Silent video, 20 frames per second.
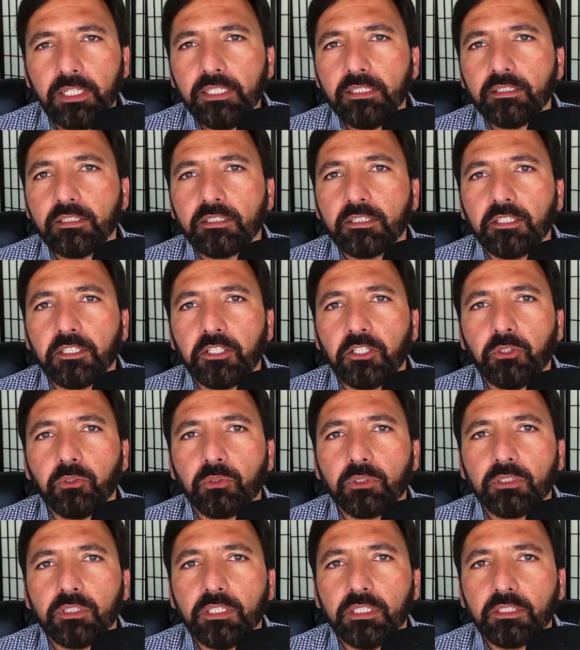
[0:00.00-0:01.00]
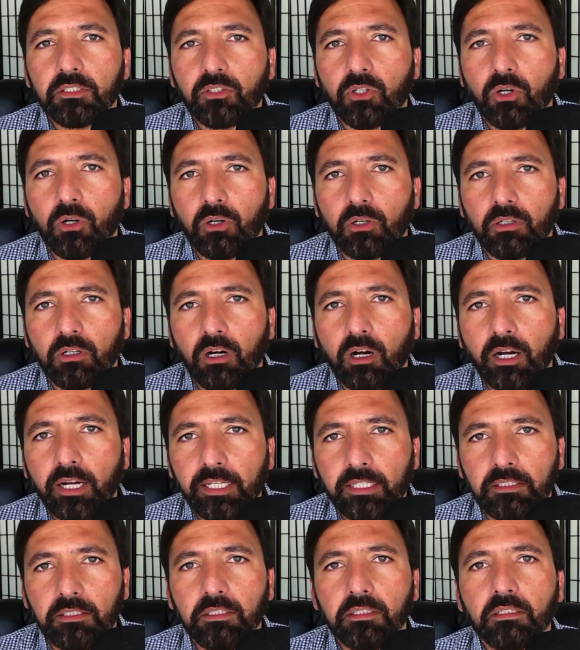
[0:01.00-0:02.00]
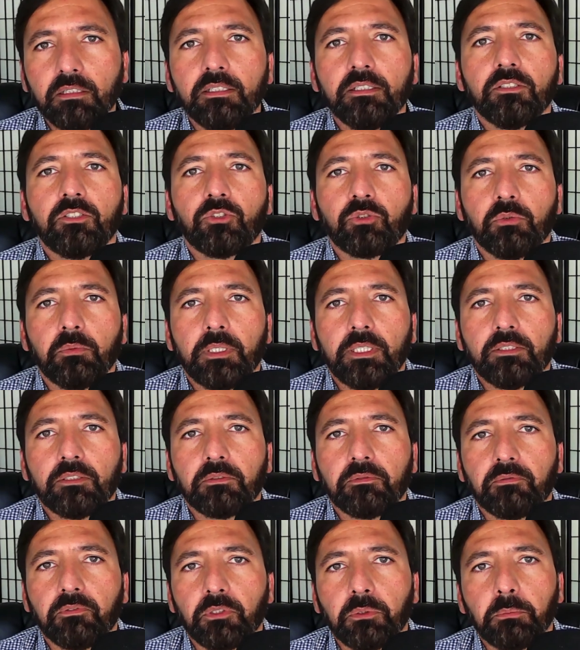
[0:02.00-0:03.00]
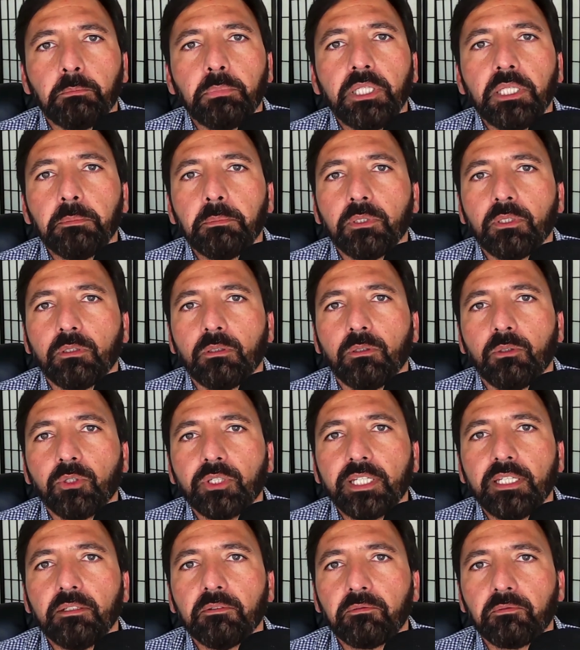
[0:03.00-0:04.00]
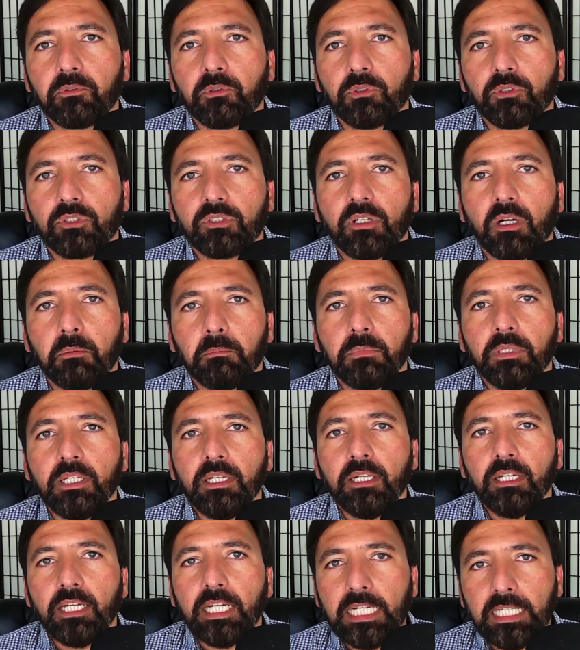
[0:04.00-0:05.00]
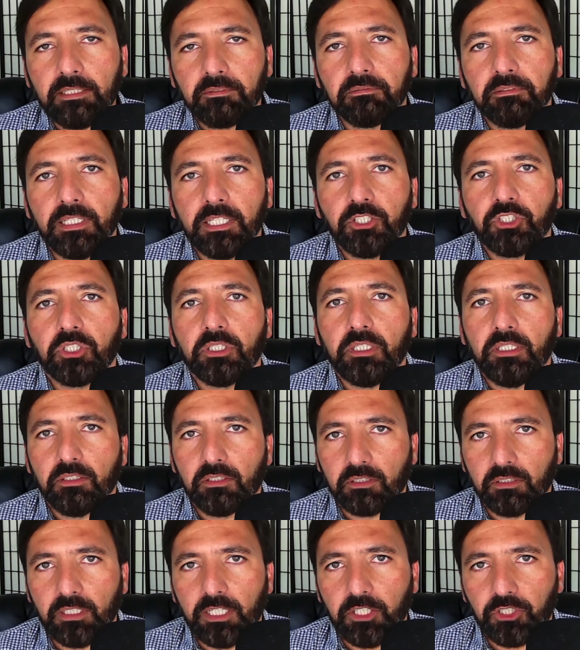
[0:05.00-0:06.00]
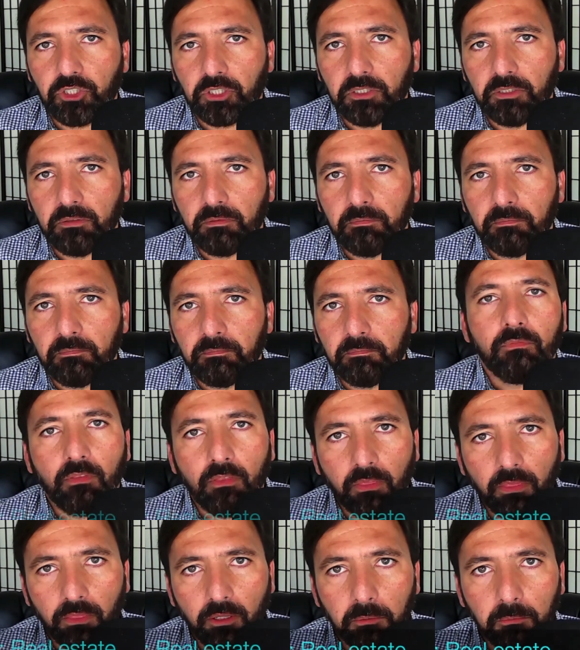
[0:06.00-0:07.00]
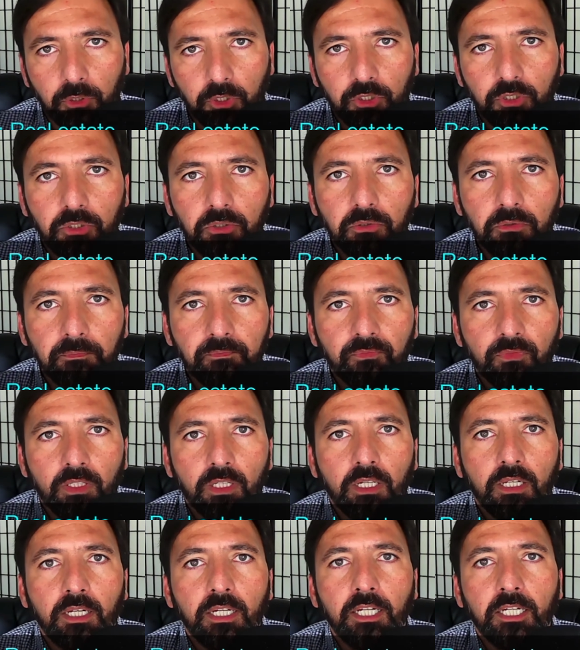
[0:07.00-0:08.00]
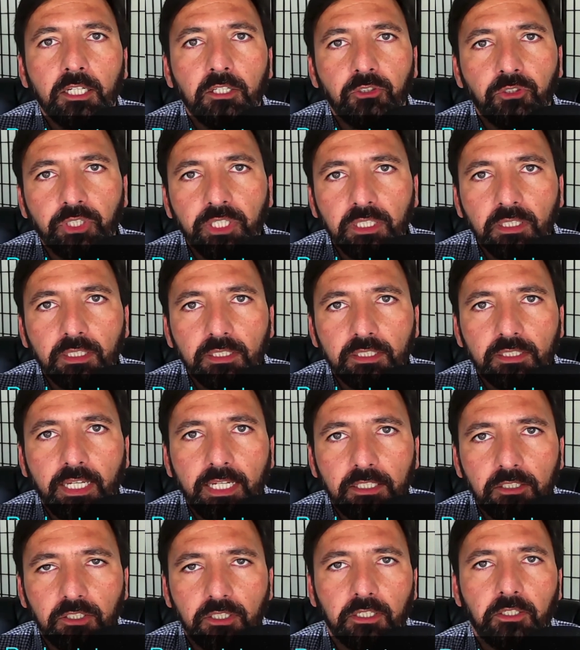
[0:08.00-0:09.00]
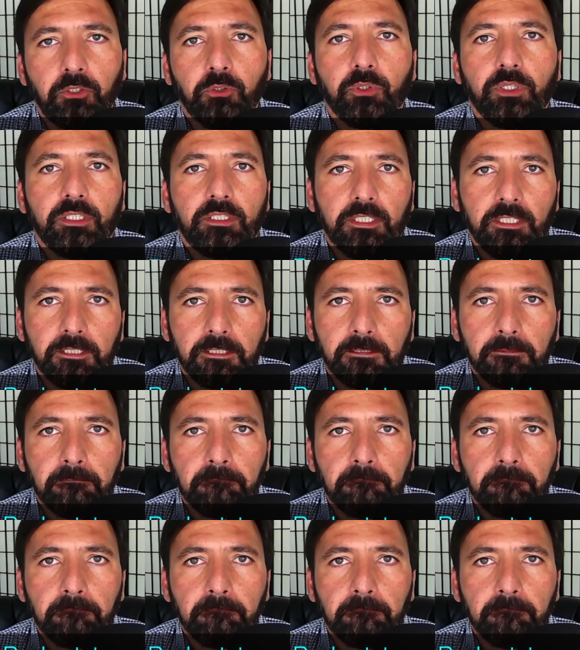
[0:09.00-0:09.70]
securities are ideal instruments for people looking for some inflation insulation. Number 2, real estate securities.